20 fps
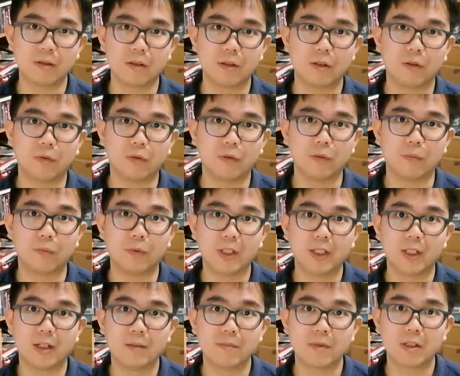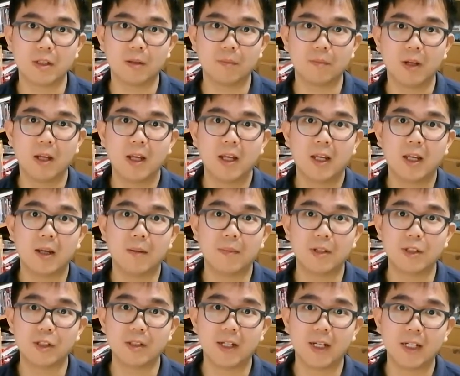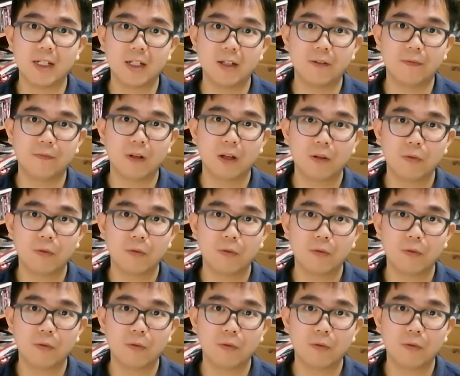So you bring up some imaginative